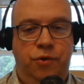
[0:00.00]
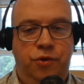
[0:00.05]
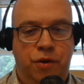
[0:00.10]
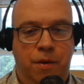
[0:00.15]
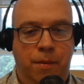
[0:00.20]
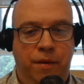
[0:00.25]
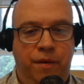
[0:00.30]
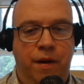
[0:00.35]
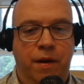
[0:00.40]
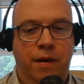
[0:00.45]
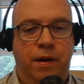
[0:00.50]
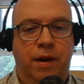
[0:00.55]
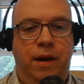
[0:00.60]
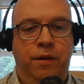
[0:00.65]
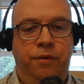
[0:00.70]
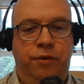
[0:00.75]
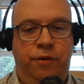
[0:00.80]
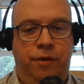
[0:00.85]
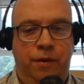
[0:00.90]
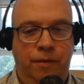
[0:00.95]
Drummer
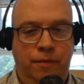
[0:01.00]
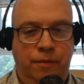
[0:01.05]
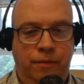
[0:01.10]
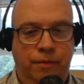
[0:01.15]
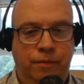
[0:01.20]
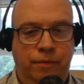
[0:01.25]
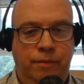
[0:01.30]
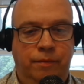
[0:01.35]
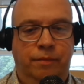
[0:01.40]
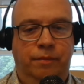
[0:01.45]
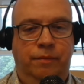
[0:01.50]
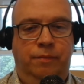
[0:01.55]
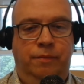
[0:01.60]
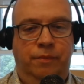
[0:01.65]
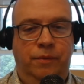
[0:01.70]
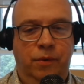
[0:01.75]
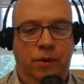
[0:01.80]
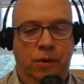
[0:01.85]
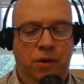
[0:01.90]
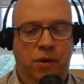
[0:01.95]
vocalist,
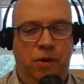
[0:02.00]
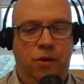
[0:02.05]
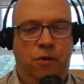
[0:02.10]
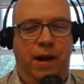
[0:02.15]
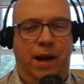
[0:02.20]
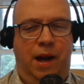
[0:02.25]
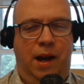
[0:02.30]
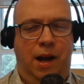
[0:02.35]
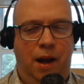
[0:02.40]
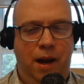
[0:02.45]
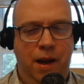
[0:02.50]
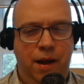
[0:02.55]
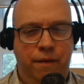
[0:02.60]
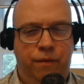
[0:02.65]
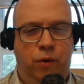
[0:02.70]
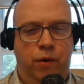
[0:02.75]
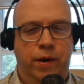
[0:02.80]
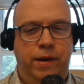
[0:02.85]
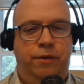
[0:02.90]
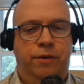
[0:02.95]
great clear
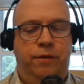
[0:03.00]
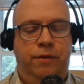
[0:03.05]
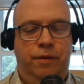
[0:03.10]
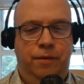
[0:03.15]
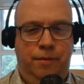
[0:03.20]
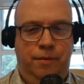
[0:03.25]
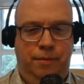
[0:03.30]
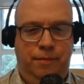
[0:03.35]
voice.